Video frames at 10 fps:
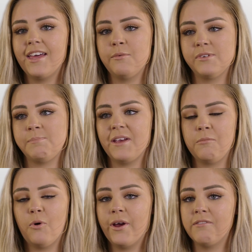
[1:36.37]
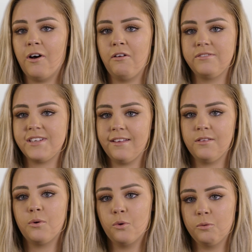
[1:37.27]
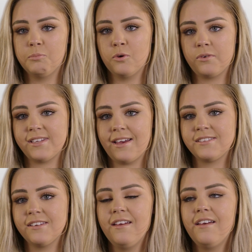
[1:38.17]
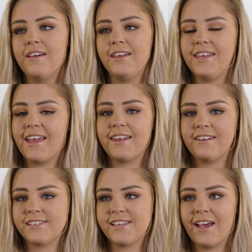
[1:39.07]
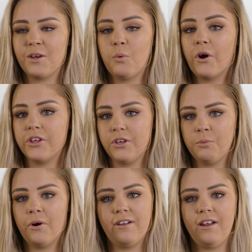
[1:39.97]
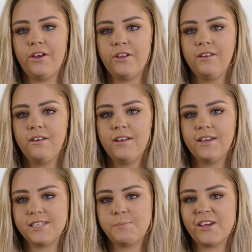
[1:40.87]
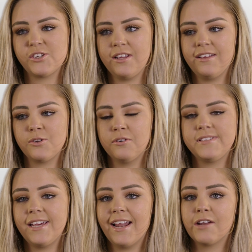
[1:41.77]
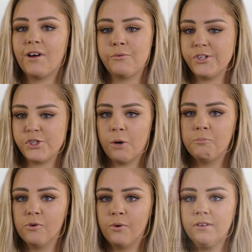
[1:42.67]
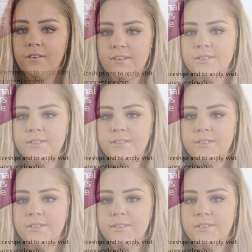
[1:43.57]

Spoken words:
It was being more involved in the whole process, and you get to decide what you want to learn, especially sort of tailored around your job role.